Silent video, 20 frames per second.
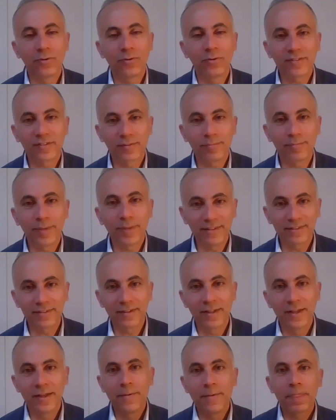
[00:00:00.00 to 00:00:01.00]
in one
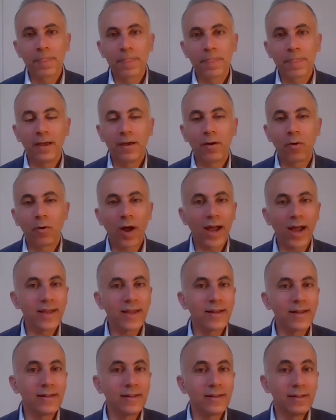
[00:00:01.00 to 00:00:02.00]
space. Uh,
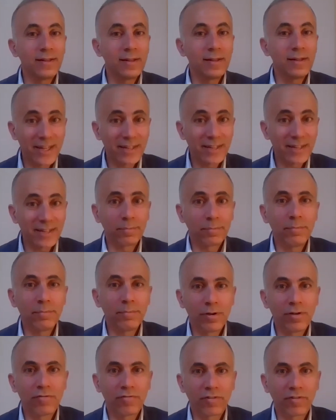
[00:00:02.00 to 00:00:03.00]
while liberating
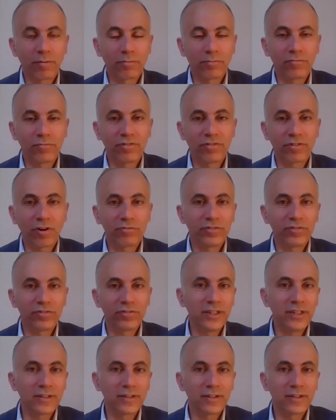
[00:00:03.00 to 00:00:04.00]
people from from
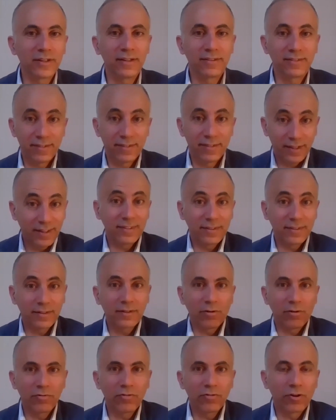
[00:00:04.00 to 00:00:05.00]
fear, it's a risk,
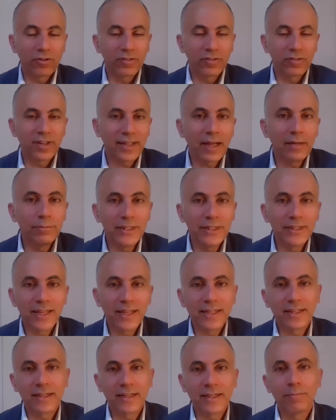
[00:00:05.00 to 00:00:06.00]
of course, that can be
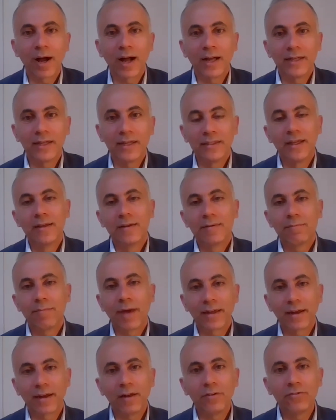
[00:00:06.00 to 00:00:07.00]
taken by
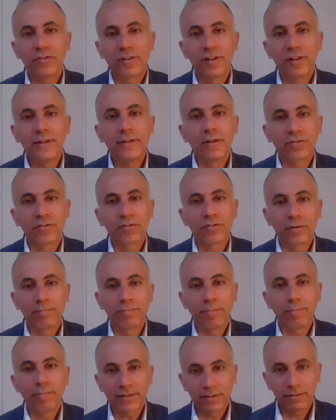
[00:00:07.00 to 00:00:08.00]
by religious
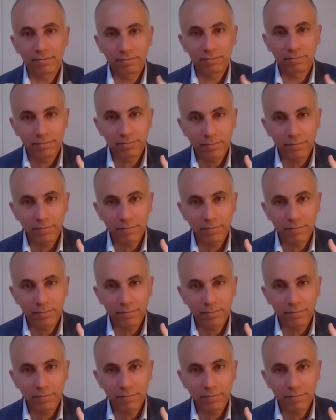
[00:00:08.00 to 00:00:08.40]
leadership. But